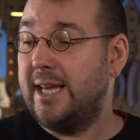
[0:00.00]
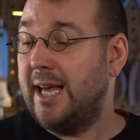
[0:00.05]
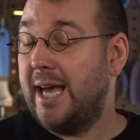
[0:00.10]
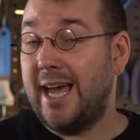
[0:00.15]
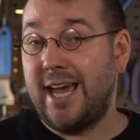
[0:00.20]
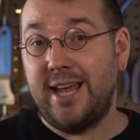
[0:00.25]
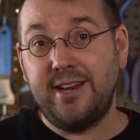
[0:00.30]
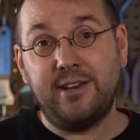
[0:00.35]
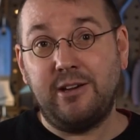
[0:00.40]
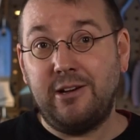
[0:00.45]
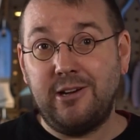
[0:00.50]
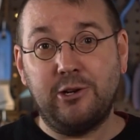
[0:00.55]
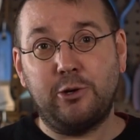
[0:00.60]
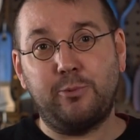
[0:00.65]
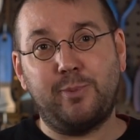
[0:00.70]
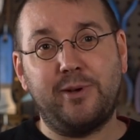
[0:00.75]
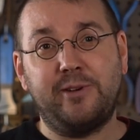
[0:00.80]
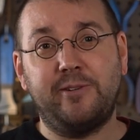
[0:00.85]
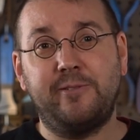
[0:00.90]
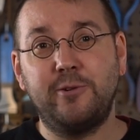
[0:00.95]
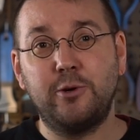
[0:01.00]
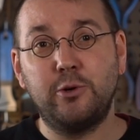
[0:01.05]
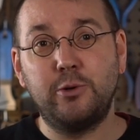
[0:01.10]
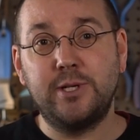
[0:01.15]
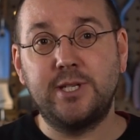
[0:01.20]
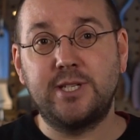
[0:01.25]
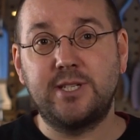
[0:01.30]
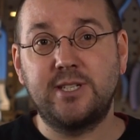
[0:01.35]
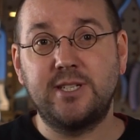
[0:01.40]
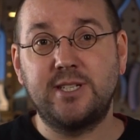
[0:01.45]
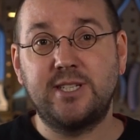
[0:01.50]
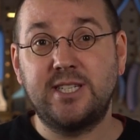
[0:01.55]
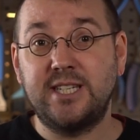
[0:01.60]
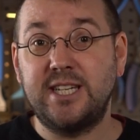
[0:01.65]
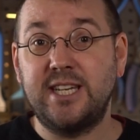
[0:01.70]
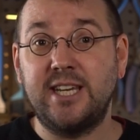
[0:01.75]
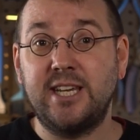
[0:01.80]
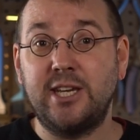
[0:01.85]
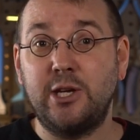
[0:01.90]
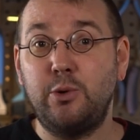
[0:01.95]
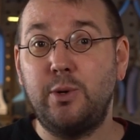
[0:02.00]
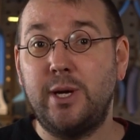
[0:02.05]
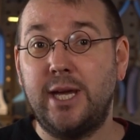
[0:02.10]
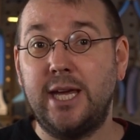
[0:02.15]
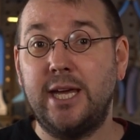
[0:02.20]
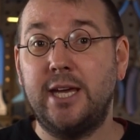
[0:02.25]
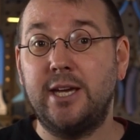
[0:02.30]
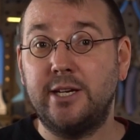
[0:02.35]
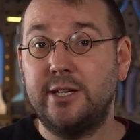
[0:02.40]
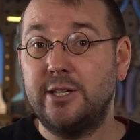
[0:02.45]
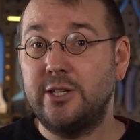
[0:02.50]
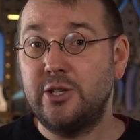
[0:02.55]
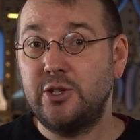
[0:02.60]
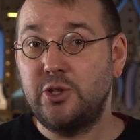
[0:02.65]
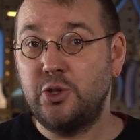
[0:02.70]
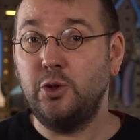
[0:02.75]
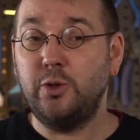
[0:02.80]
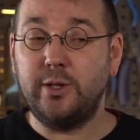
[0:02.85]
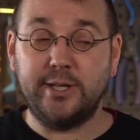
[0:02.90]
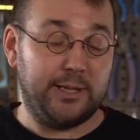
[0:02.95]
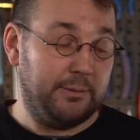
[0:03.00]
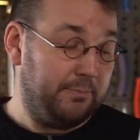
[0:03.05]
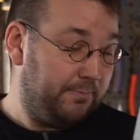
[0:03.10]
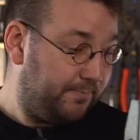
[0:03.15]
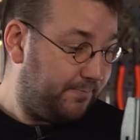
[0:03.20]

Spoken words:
and I look back forward to seeing you here shortly.